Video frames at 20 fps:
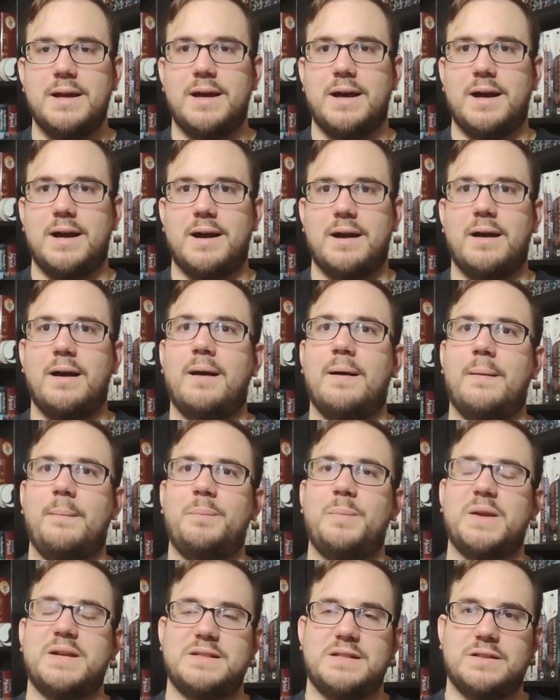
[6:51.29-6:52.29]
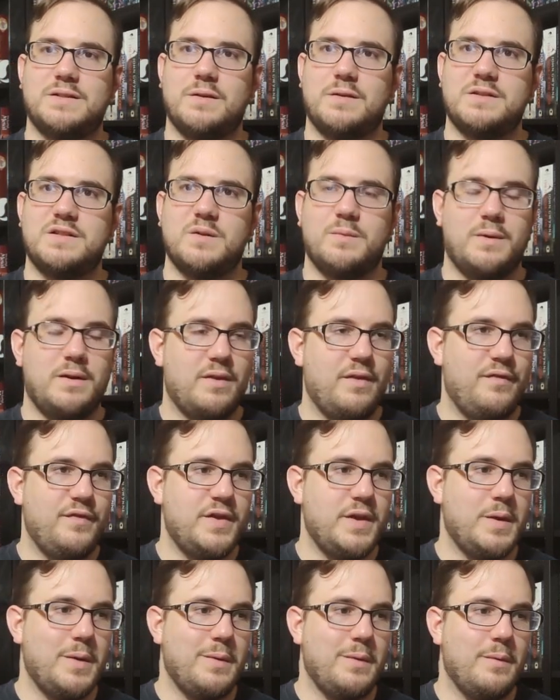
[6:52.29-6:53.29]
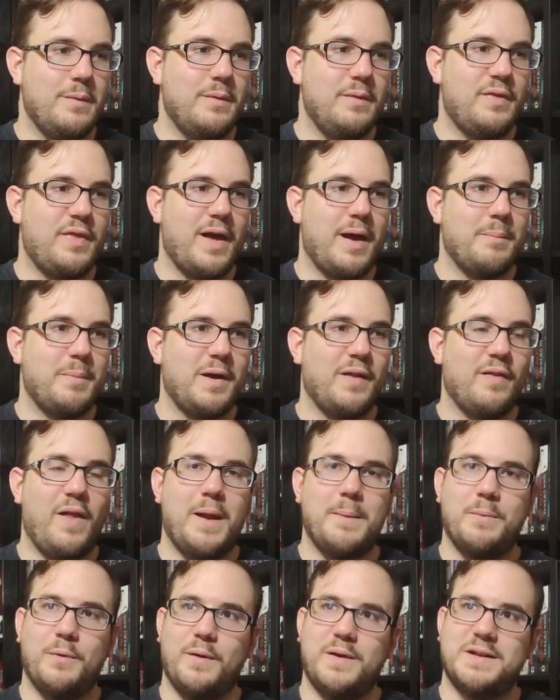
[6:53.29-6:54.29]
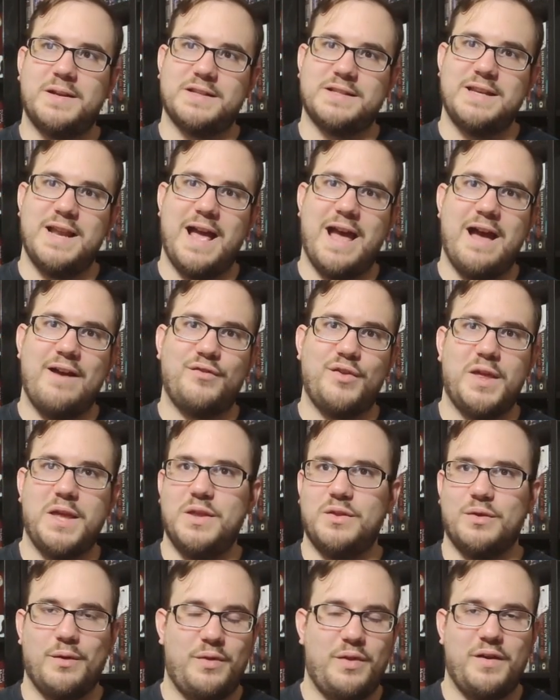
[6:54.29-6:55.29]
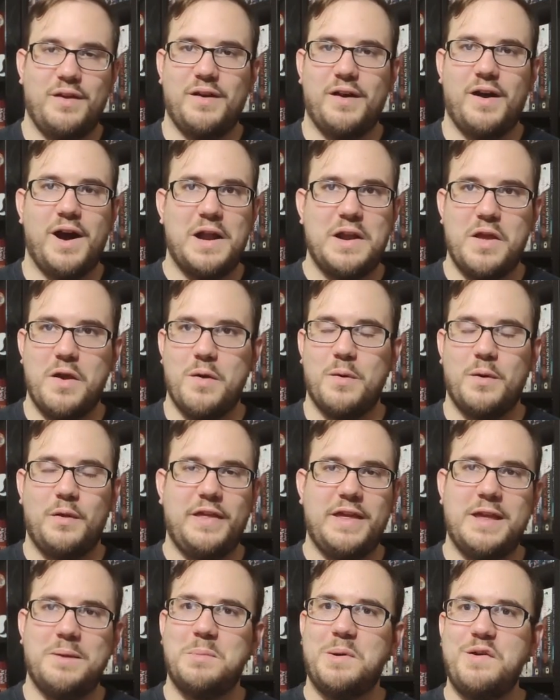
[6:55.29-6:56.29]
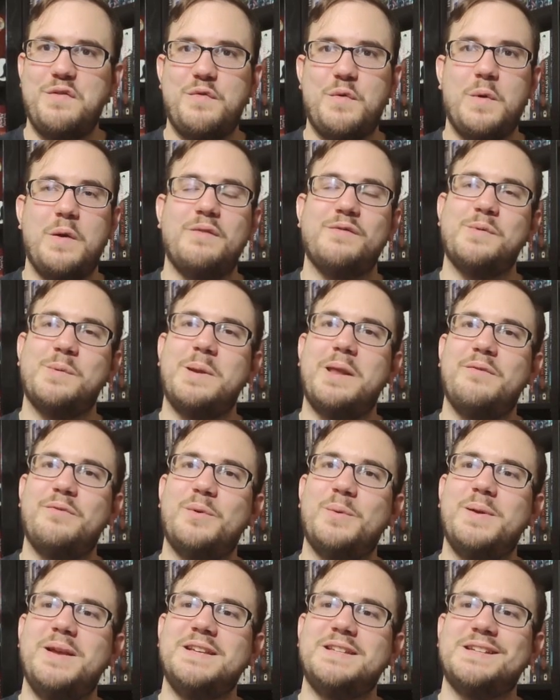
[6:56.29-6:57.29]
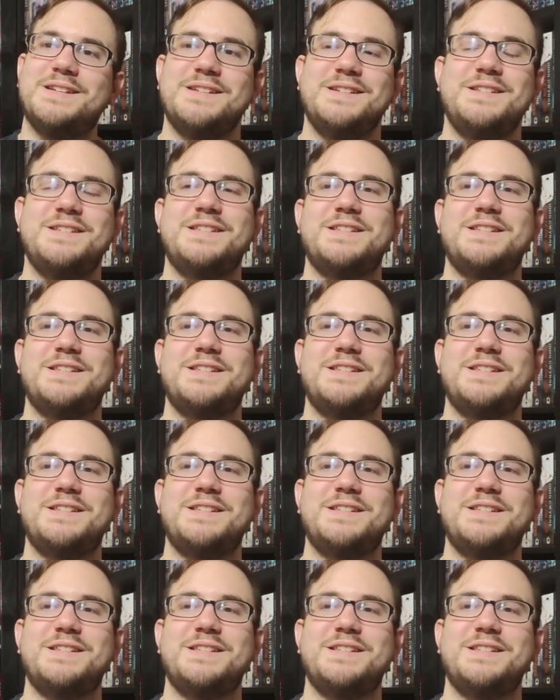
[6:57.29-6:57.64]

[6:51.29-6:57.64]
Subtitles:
Because it's also one of the few that my library doesn't have either the audio or the ebook for whatever reason.